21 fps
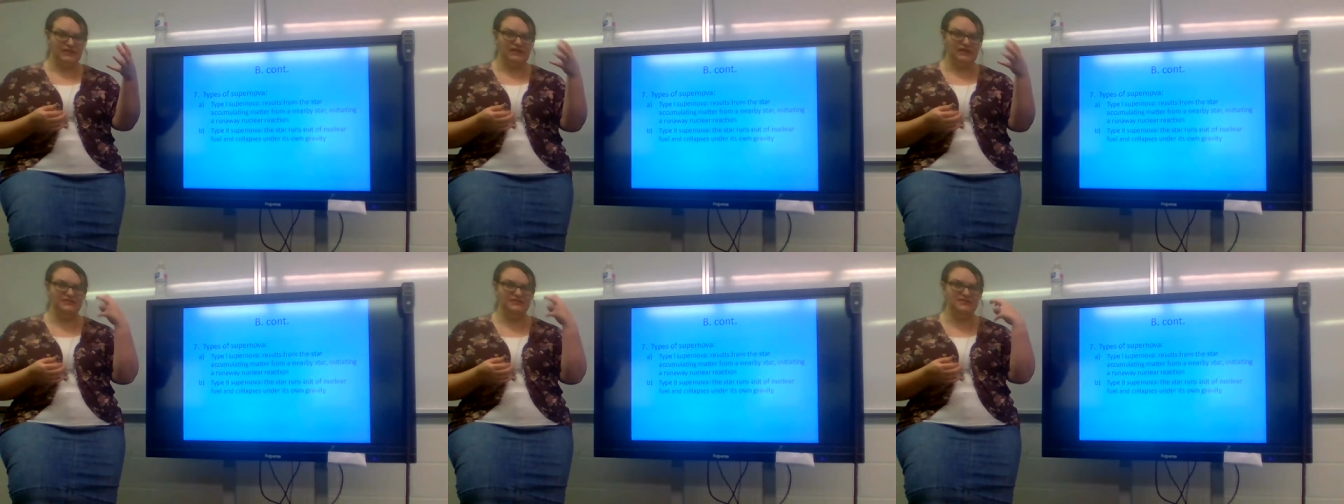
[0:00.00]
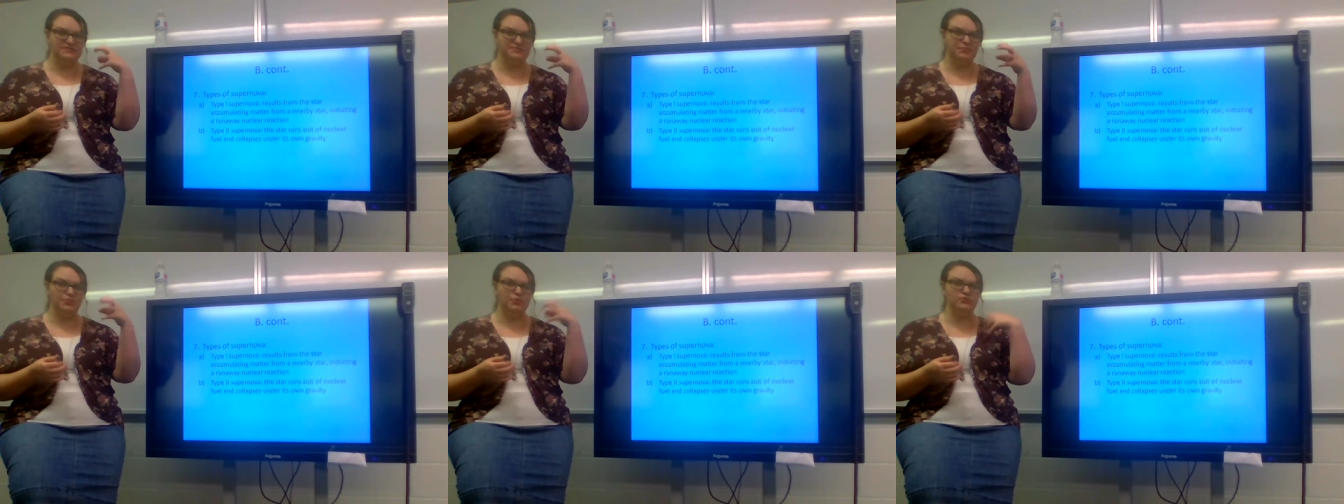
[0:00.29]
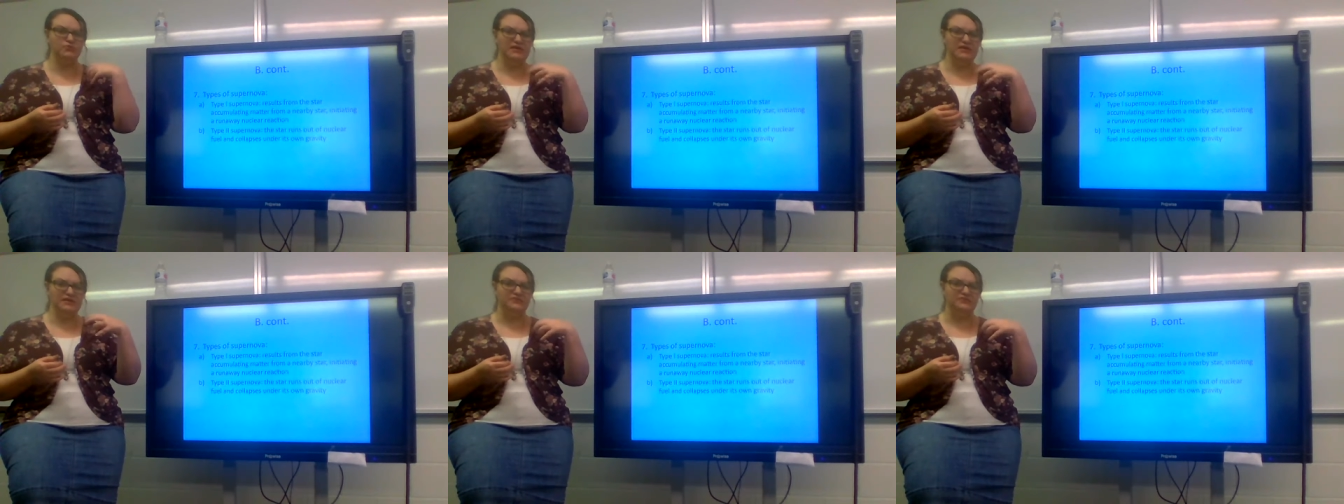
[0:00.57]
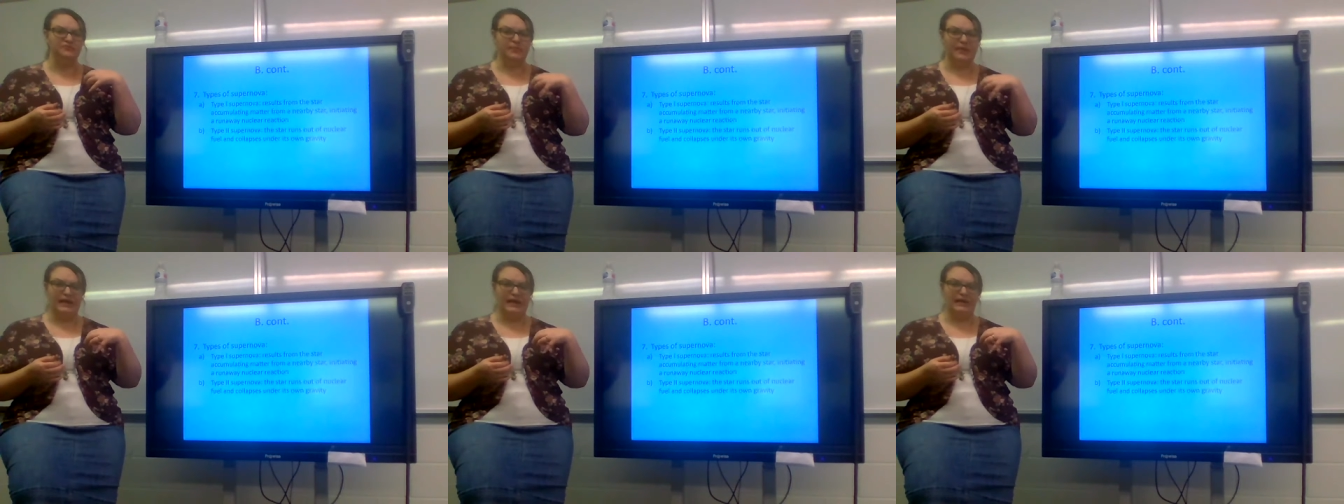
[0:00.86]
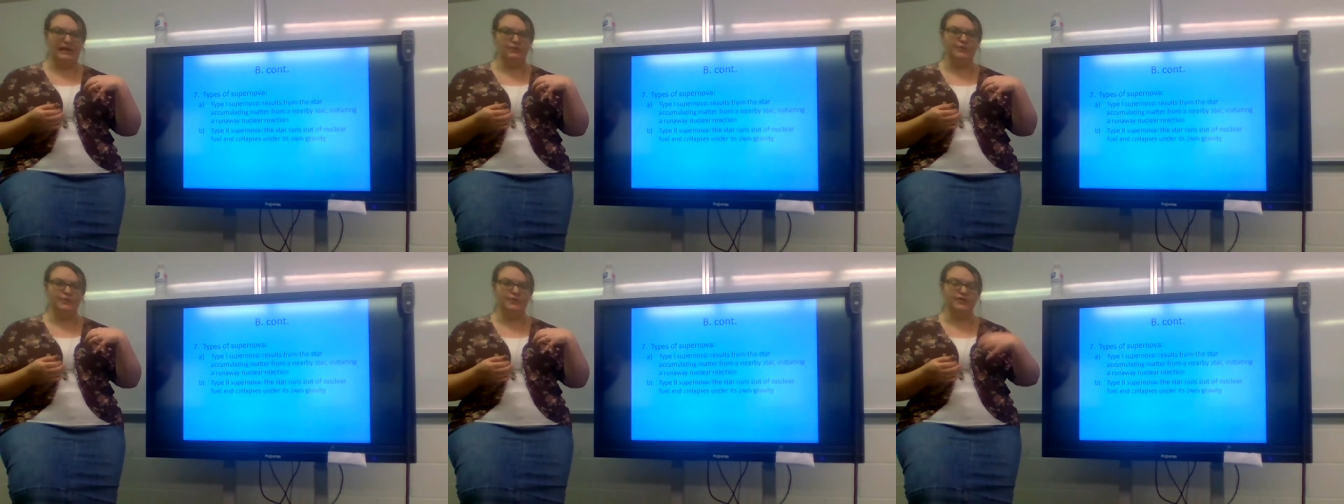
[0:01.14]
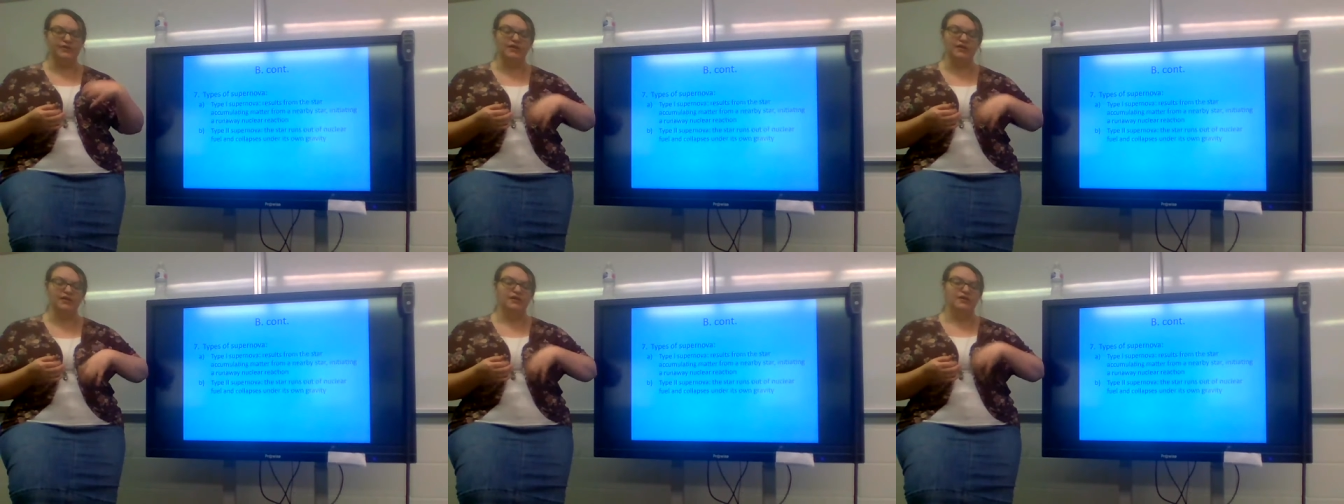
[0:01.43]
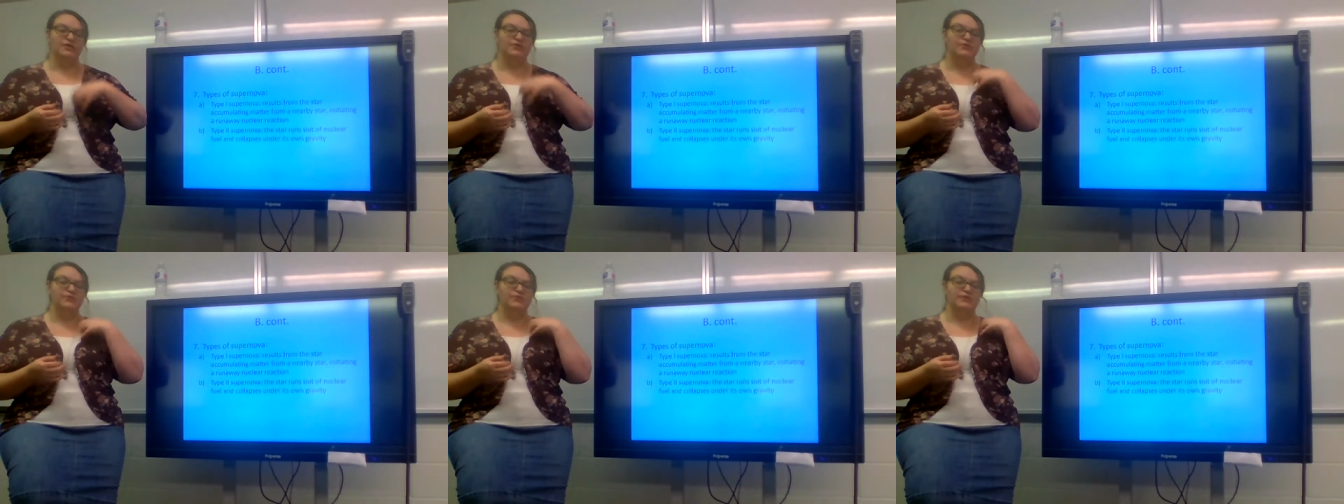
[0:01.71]
this pulling of power
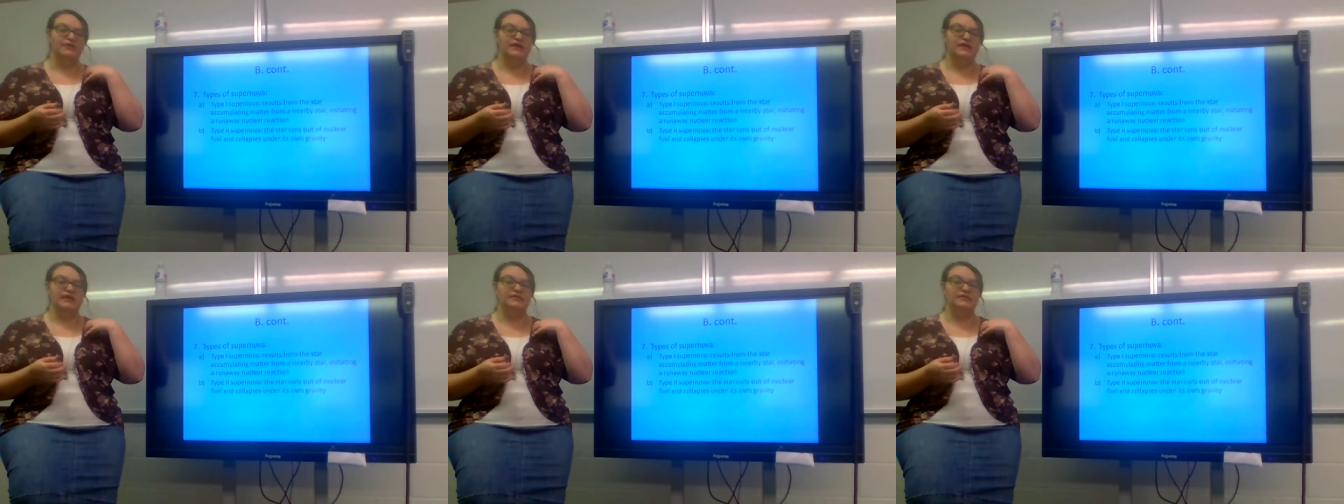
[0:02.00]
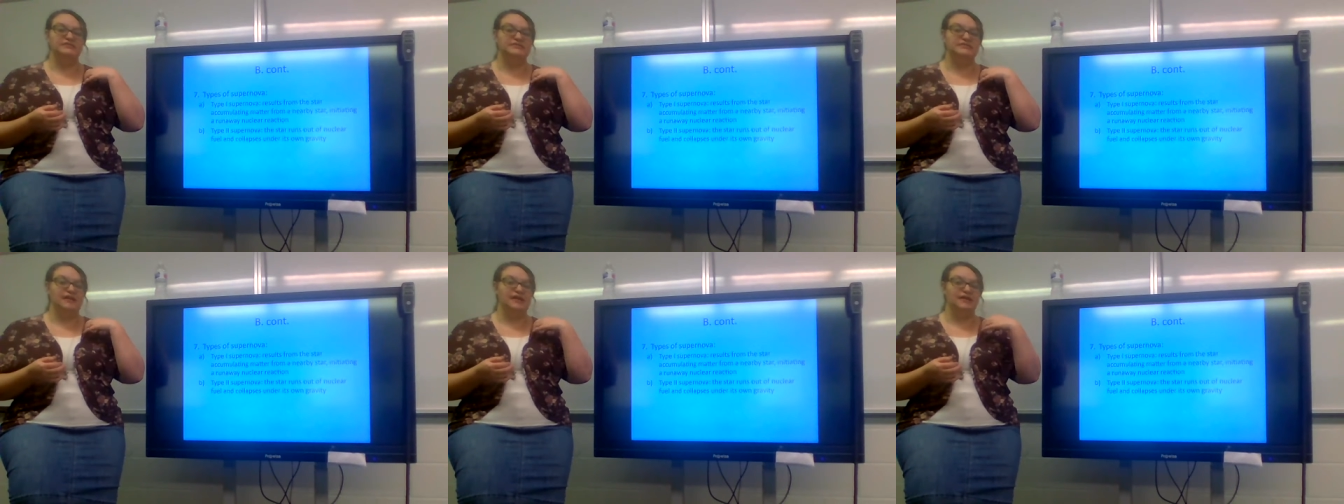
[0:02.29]
creates